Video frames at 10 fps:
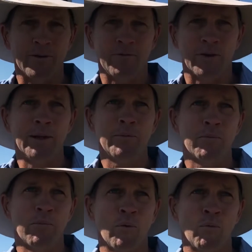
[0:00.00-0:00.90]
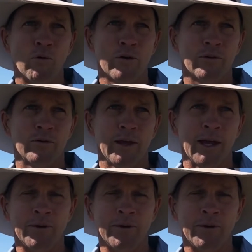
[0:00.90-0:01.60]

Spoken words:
If you're limited by water to how